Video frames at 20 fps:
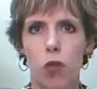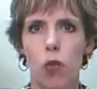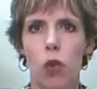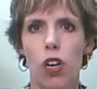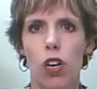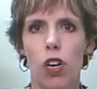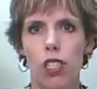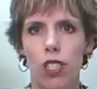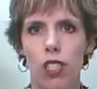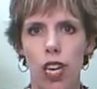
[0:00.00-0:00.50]

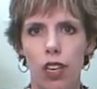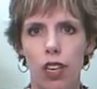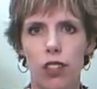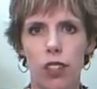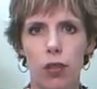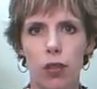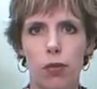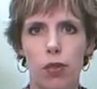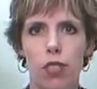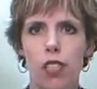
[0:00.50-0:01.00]
washes out
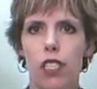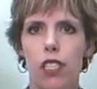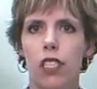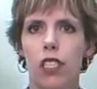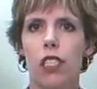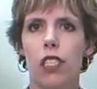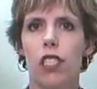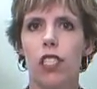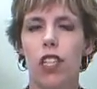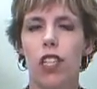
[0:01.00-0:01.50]
your ability
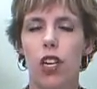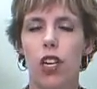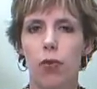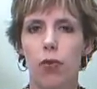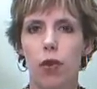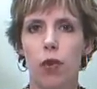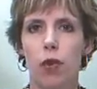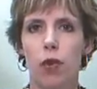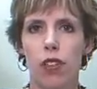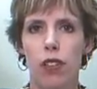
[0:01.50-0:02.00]
to
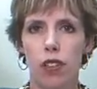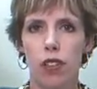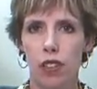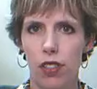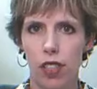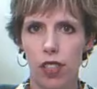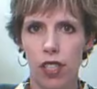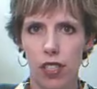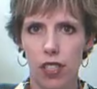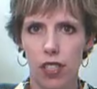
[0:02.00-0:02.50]
determine whether
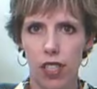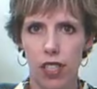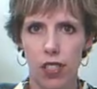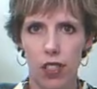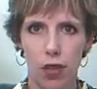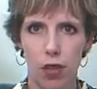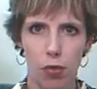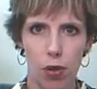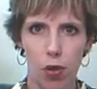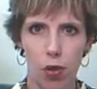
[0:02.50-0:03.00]
their skill
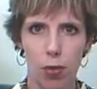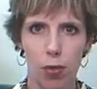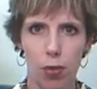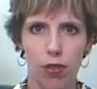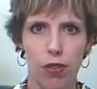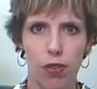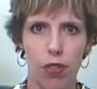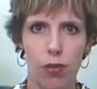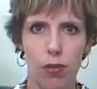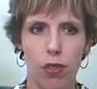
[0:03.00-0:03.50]
sets are
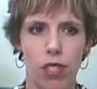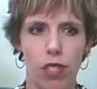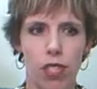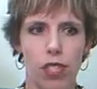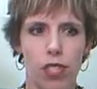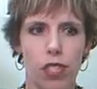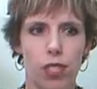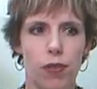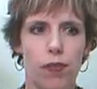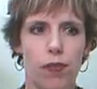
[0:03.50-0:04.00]
appropriate for the
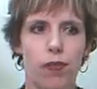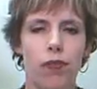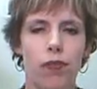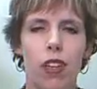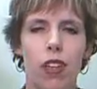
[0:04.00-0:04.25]
position.